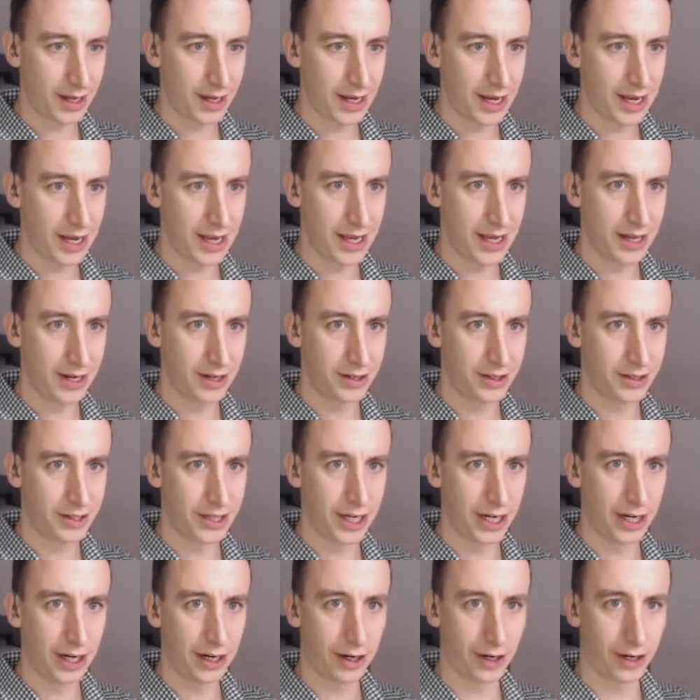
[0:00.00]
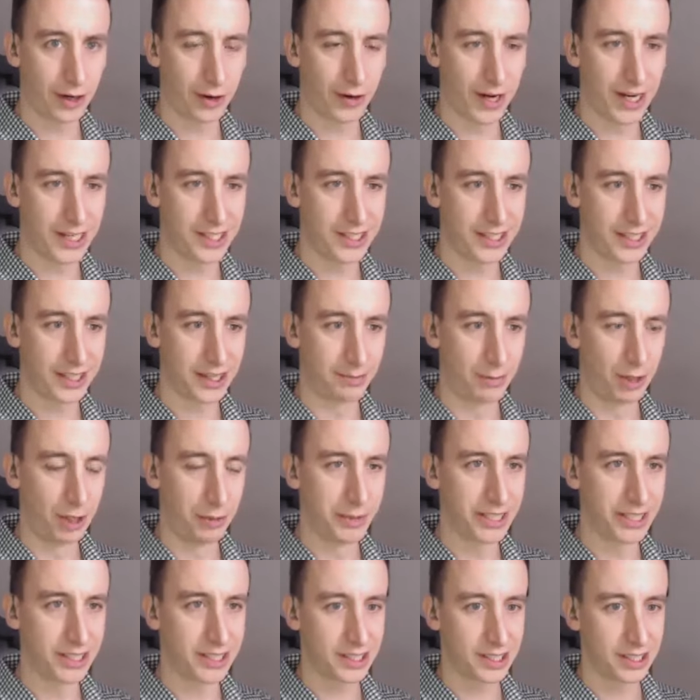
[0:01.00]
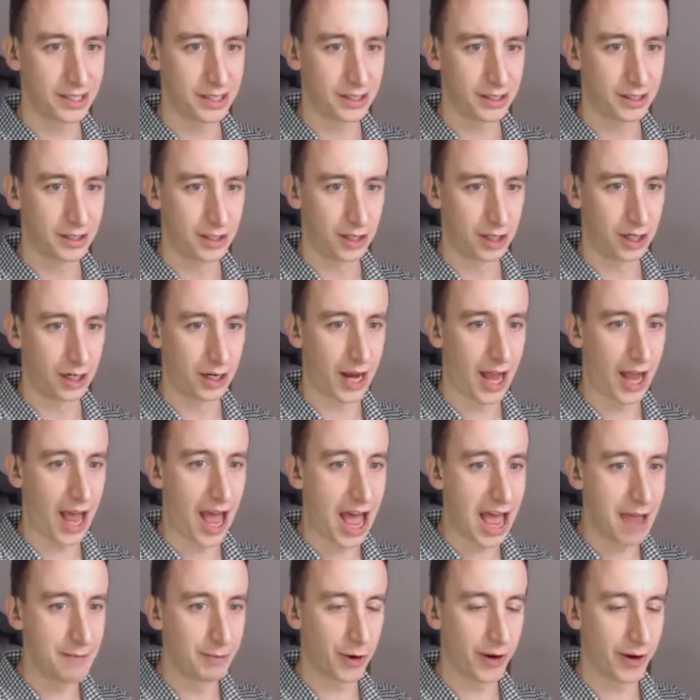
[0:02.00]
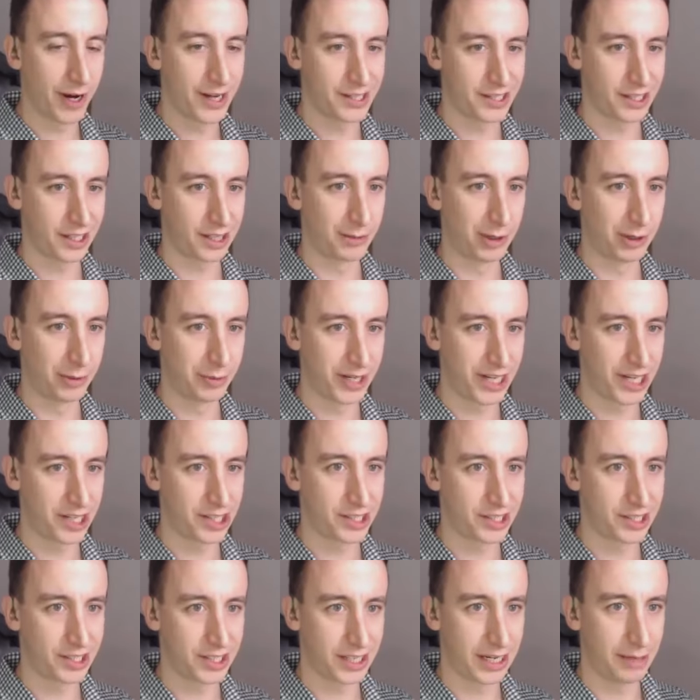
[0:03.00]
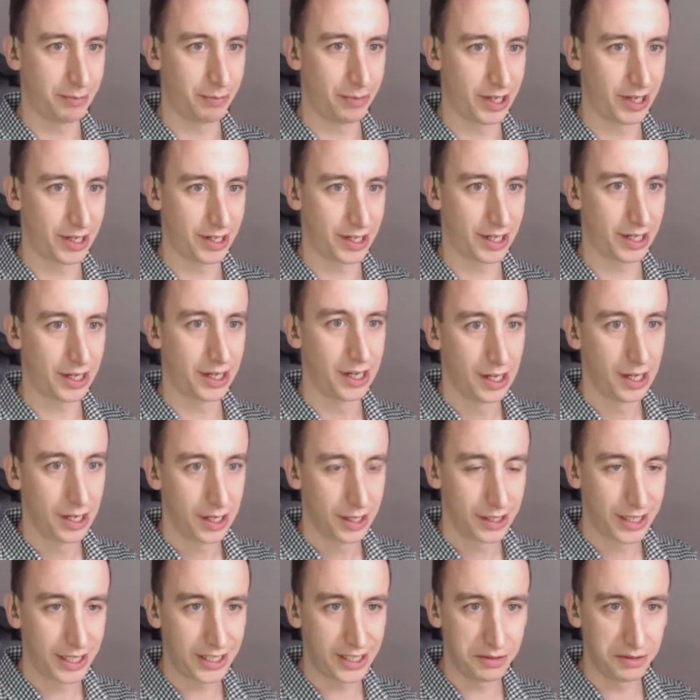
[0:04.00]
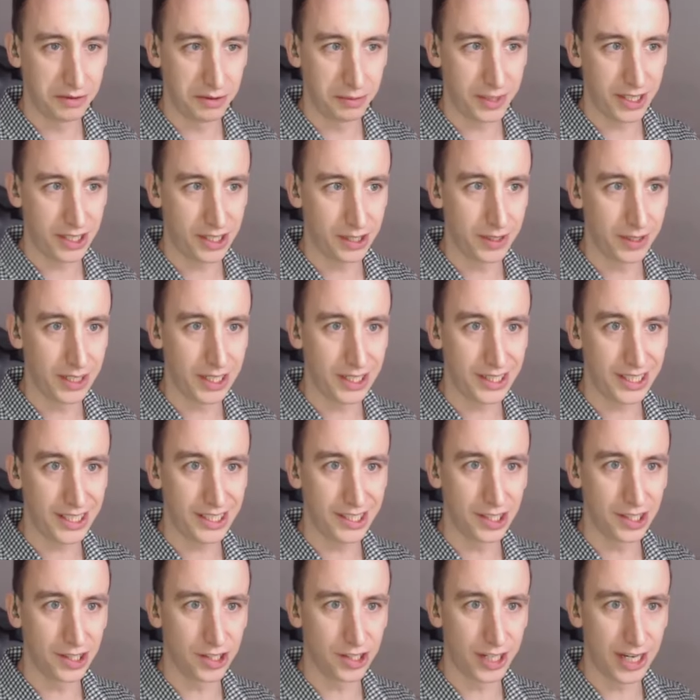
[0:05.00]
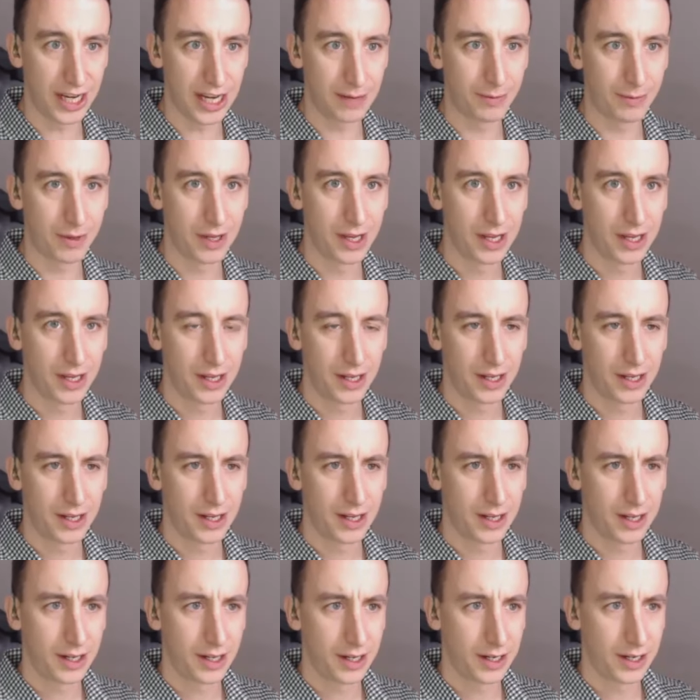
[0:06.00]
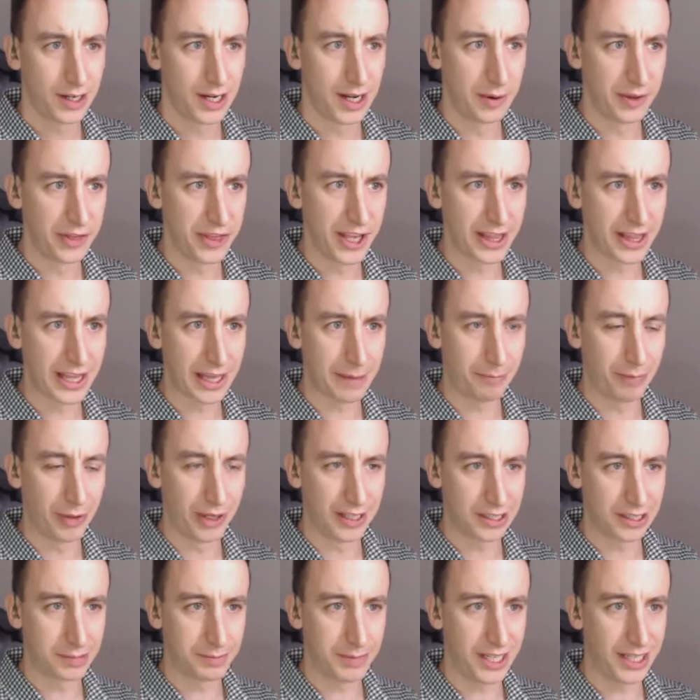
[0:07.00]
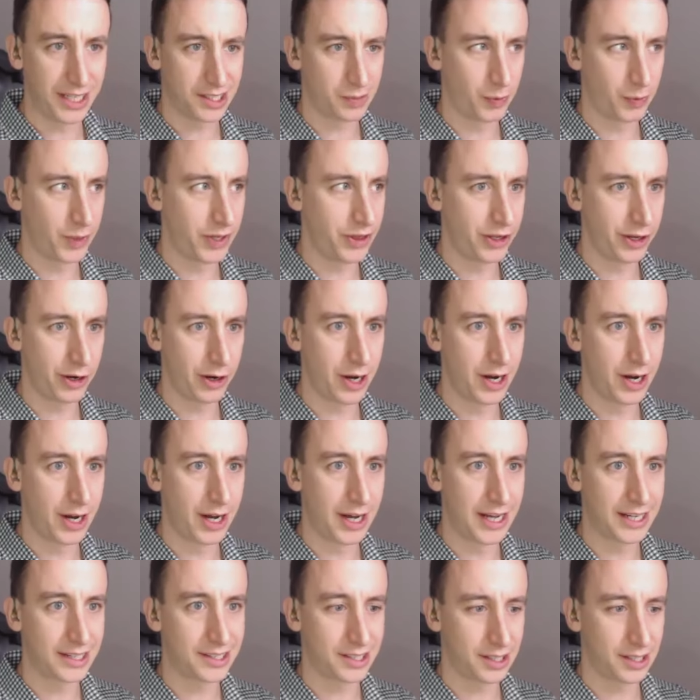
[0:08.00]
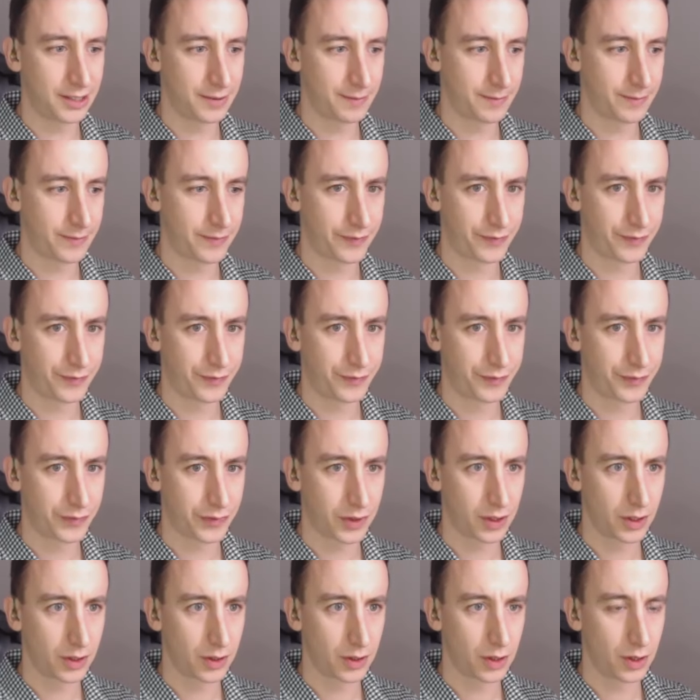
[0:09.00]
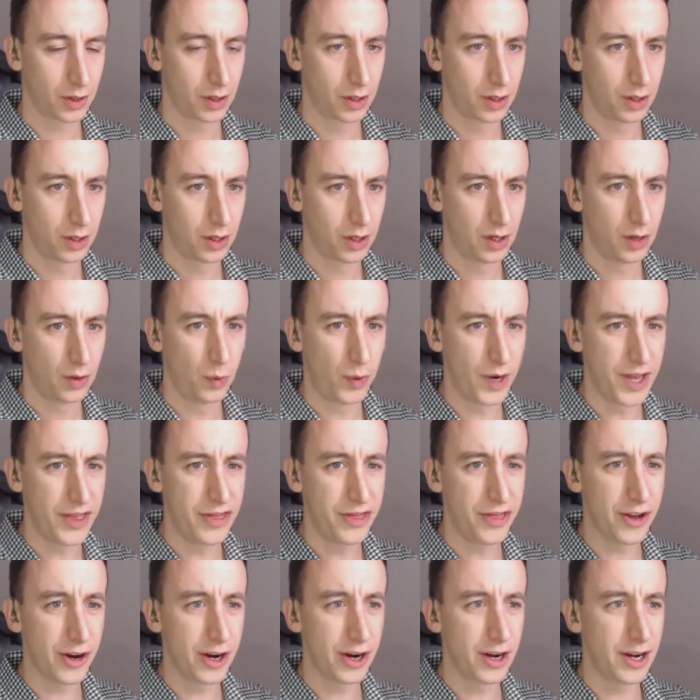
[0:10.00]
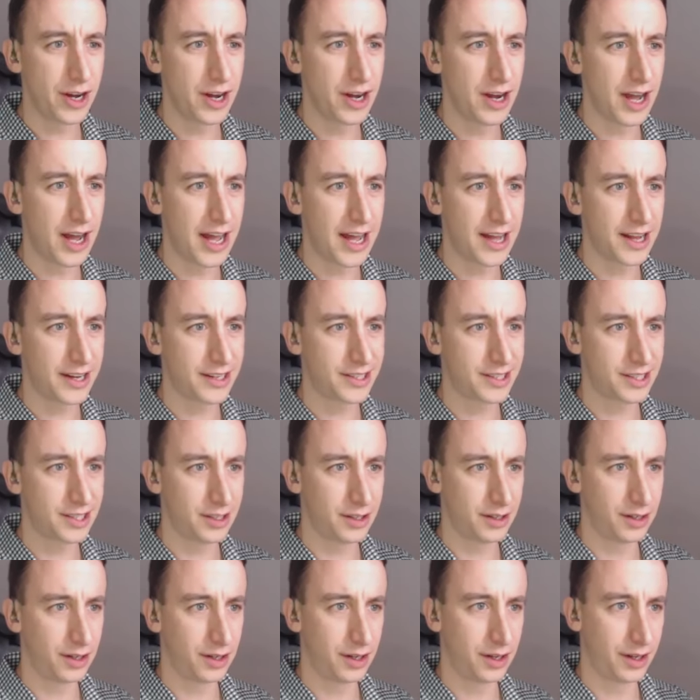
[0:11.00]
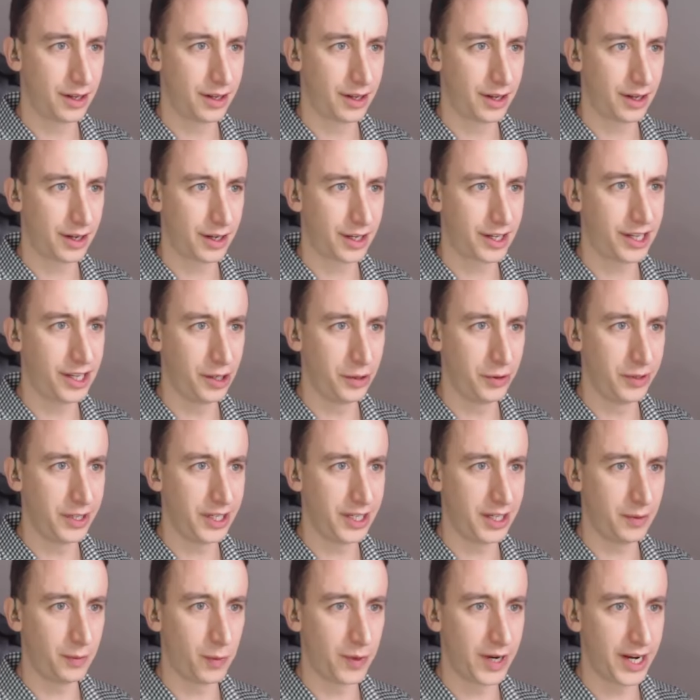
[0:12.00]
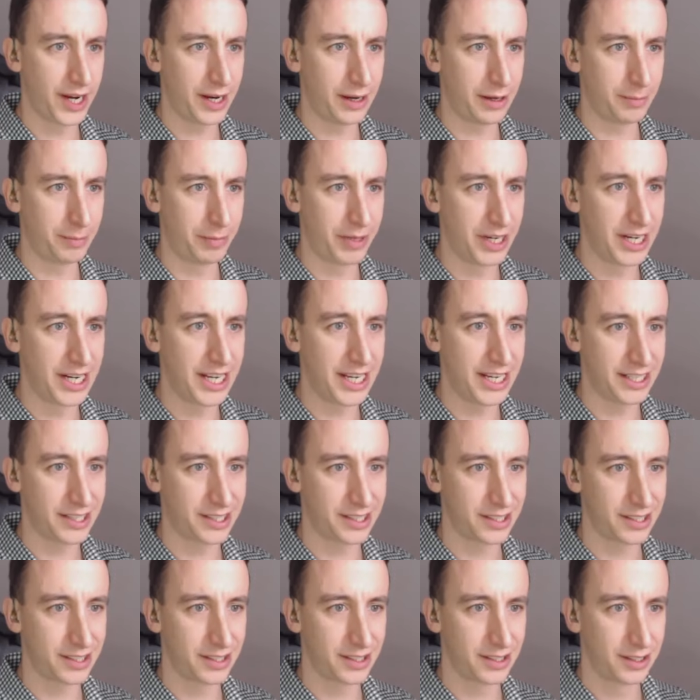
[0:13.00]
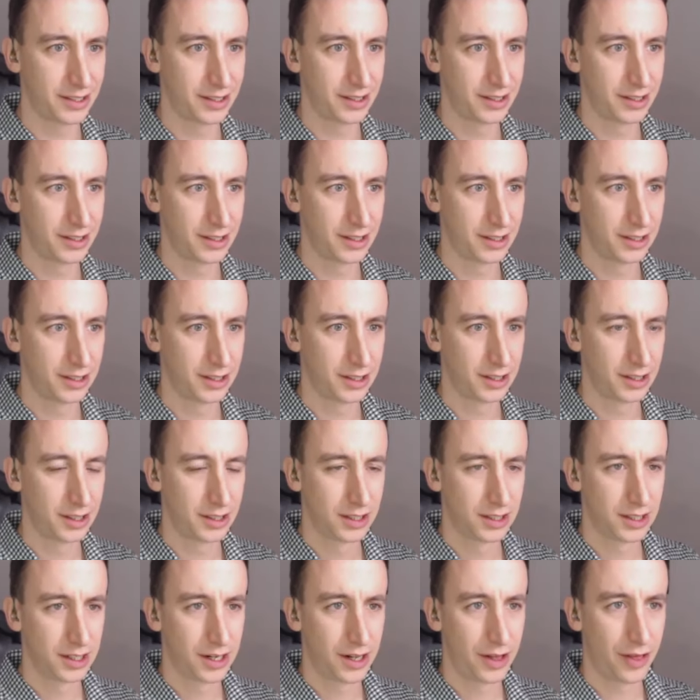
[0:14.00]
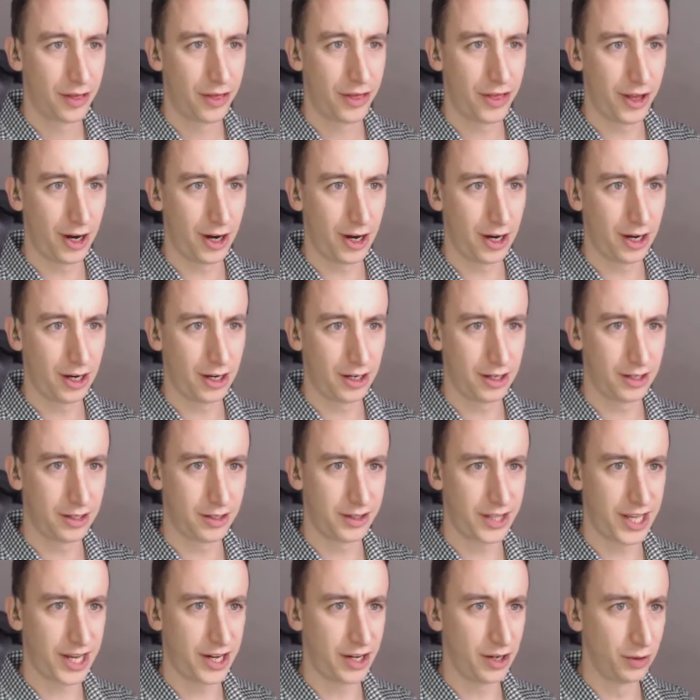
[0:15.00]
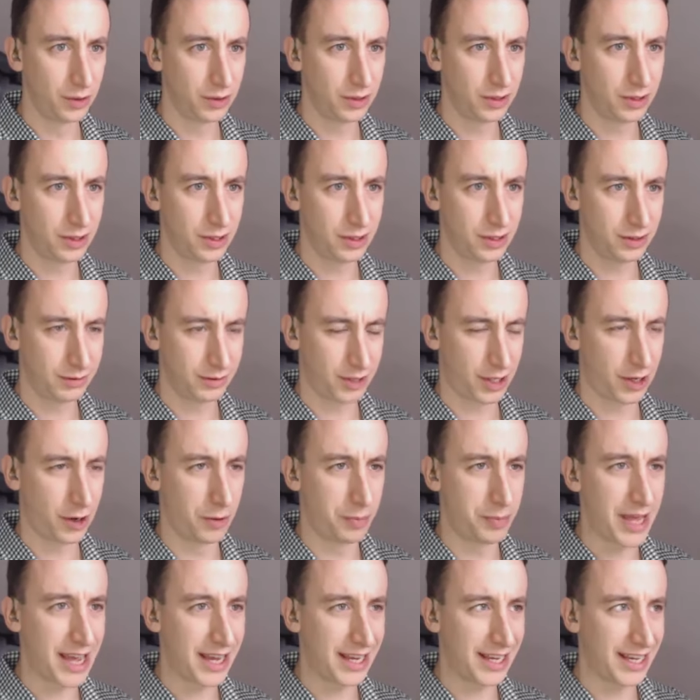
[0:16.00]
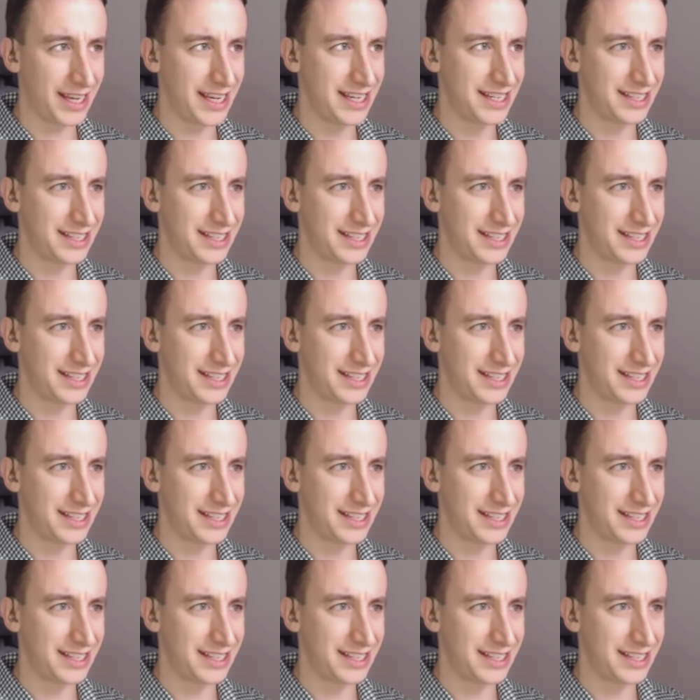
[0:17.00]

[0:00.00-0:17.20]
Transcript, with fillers: and they're crazy at the moment. Or I'm crazy at the moment, I should say, but uh, they seem to be doing a decent job. Now, one thing that bugs is when they're not... When they're not cutie white bunnies, they're, they don't go back